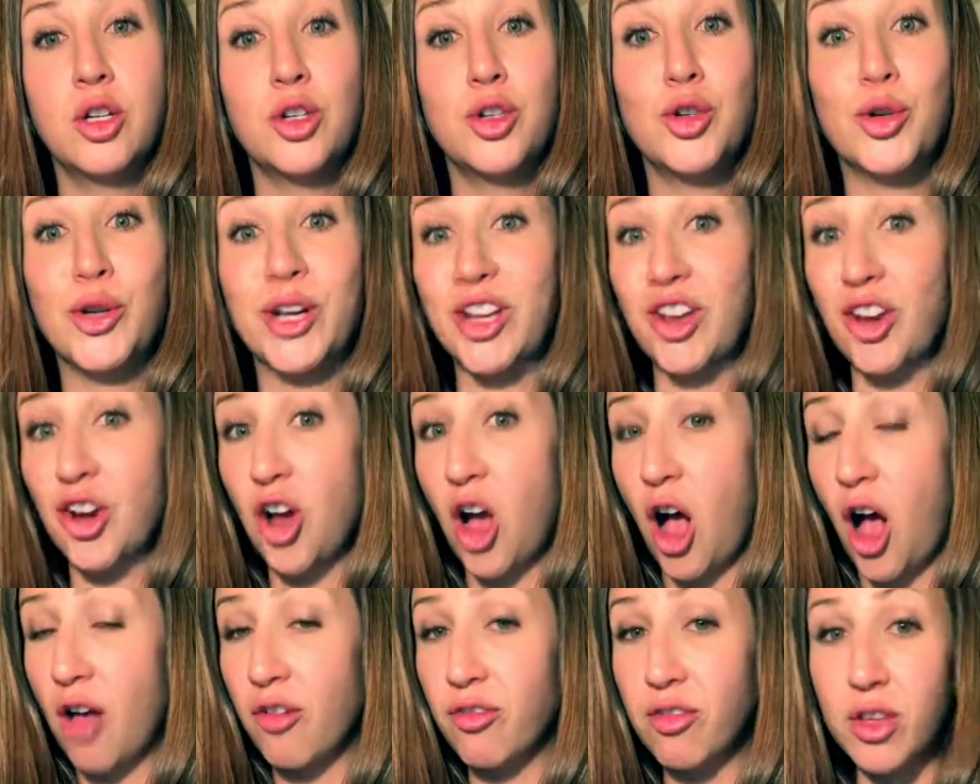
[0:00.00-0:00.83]
Drink your
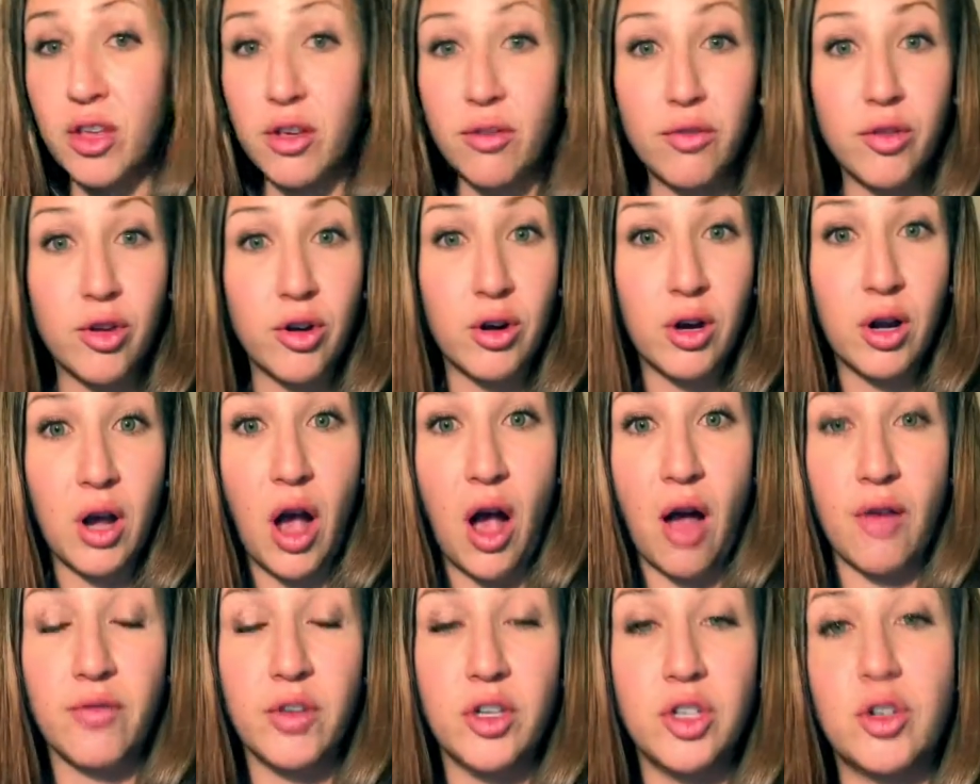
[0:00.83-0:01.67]
coffee if you're a
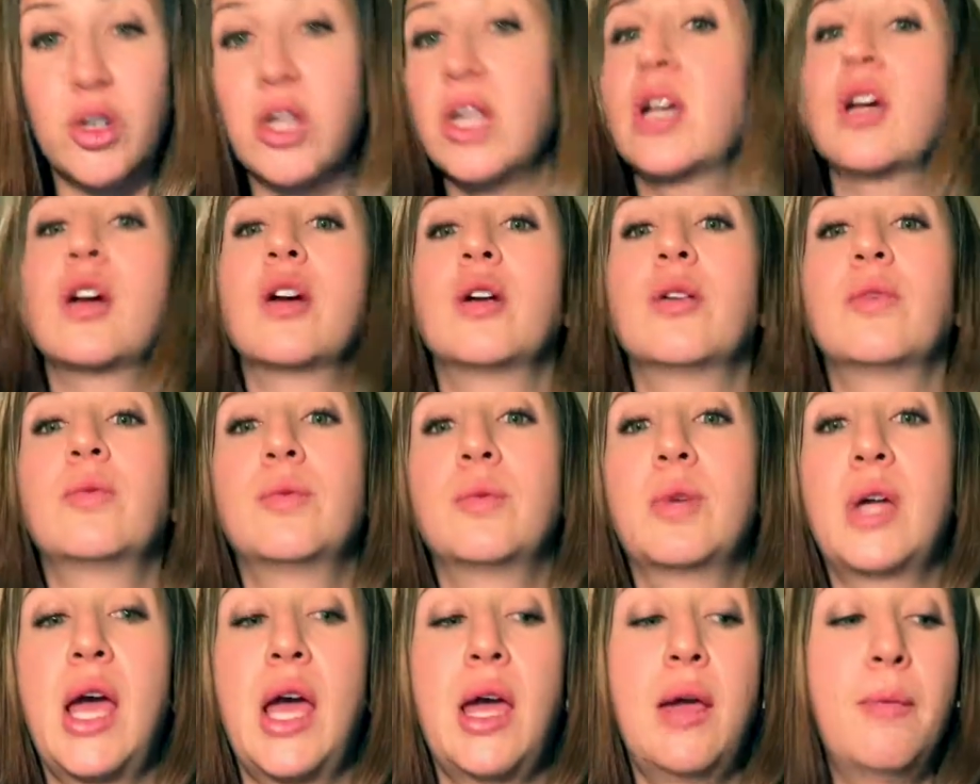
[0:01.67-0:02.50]
coffee drinker,
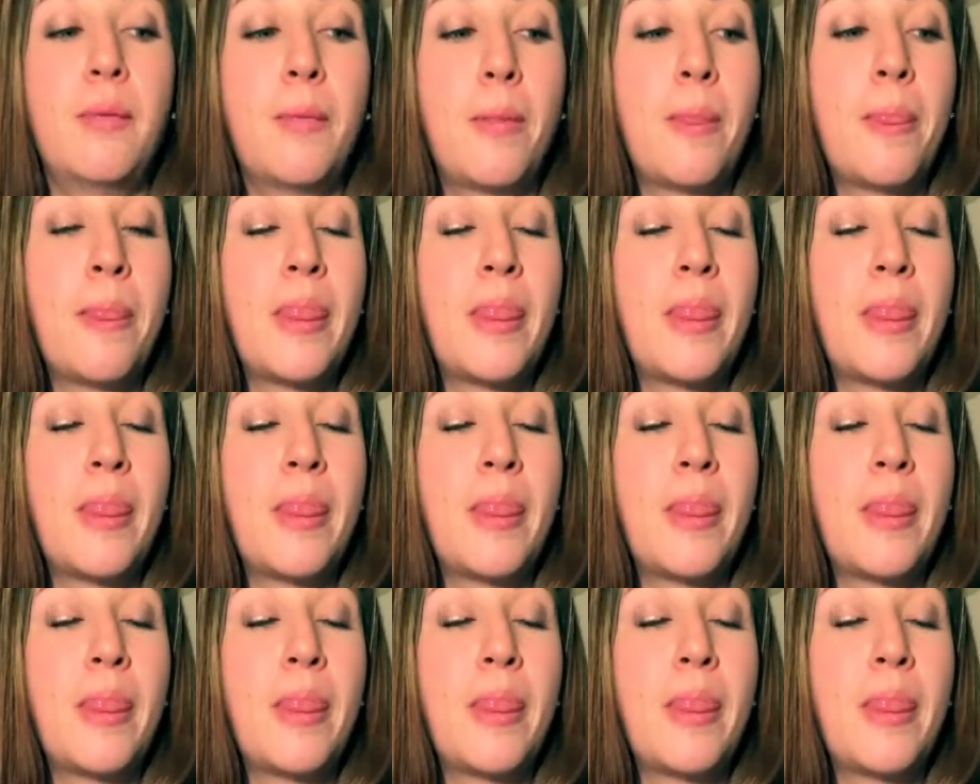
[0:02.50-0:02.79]
okay?